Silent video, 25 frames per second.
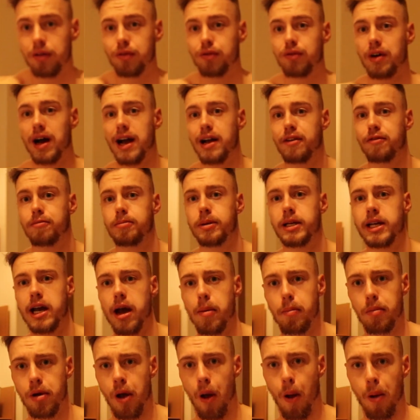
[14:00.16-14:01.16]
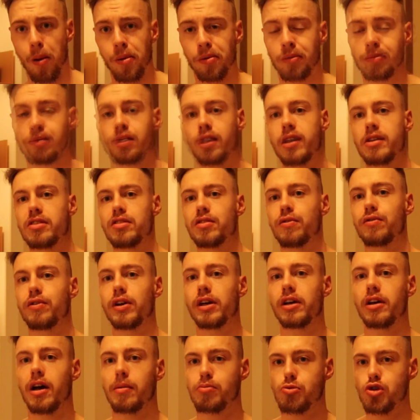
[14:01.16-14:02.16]
5 p.m. In case you
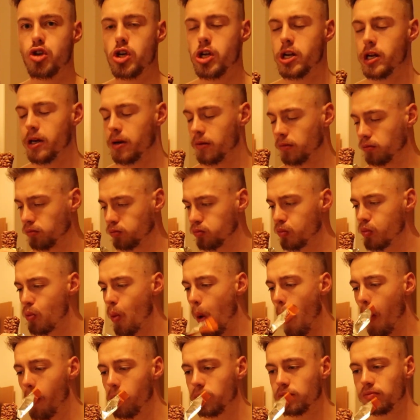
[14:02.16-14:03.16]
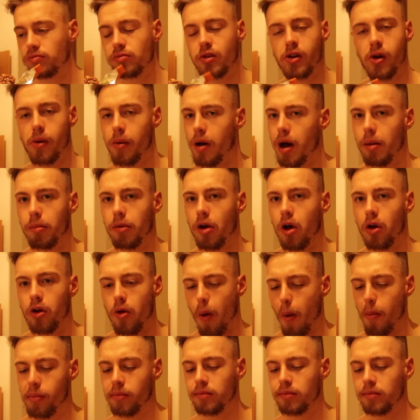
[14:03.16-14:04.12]
think I'm cheating, I'm not.